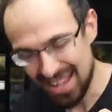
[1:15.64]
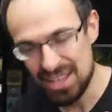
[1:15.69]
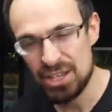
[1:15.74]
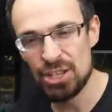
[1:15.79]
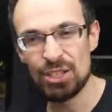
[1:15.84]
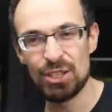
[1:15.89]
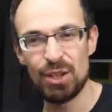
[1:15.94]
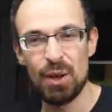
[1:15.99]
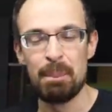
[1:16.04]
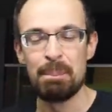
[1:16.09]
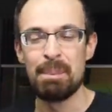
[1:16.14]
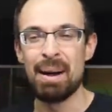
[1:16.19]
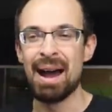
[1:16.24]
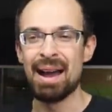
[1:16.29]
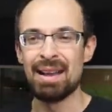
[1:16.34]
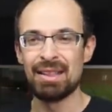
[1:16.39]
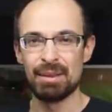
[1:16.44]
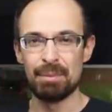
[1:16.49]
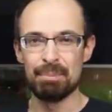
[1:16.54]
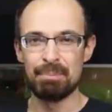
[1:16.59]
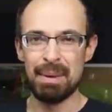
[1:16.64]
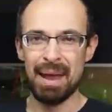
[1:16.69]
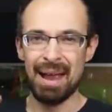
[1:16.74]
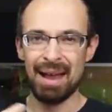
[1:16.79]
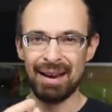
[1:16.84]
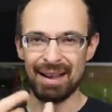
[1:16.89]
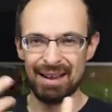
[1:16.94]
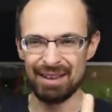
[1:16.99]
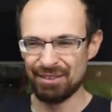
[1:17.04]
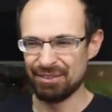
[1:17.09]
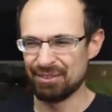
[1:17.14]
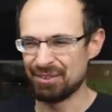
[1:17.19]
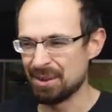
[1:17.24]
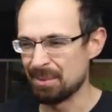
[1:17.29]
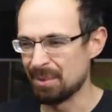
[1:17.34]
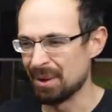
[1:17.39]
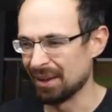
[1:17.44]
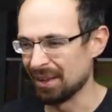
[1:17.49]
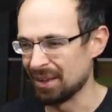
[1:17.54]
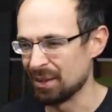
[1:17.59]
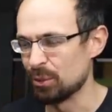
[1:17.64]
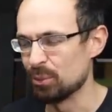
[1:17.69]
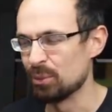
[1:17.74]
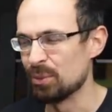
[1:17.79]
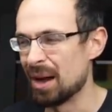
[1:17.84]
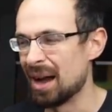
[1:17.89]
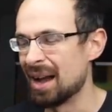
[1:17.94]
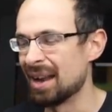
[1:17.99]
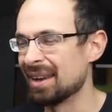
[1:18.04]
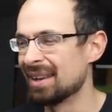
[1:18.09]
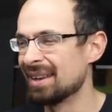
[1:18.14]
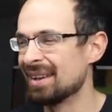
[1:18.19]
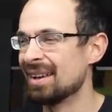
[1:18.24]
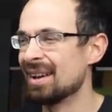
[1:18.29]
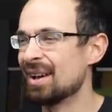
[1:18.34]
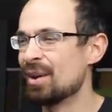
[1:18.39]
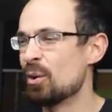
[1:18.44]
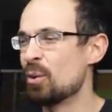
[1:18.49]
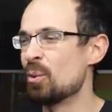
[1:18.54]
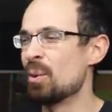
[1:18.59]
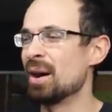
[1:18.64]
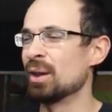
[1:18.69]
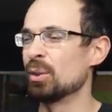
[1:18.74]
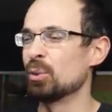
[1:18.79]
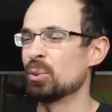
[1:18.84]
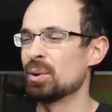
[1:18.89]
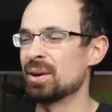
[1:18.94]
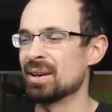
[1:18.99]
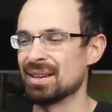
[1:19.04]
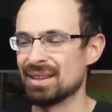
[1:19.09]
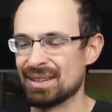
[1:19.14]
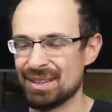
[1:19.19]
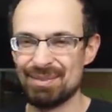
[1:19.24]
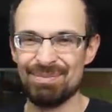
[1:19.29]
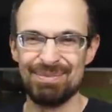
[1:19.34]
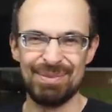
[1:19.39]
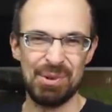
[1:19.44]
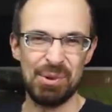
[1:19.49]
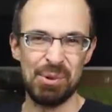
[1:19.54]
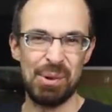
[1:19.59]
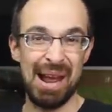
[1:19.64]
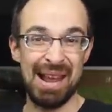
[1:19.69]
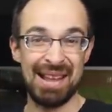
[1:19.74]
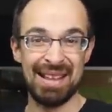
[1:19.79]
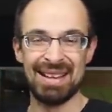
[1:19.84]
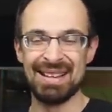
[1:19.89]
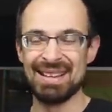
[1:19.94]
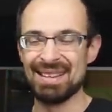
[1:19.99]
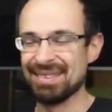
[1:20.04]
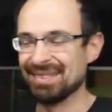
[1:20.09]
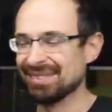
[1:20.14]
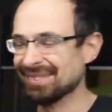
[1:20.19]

I just combined male and female in one word. Great, huh?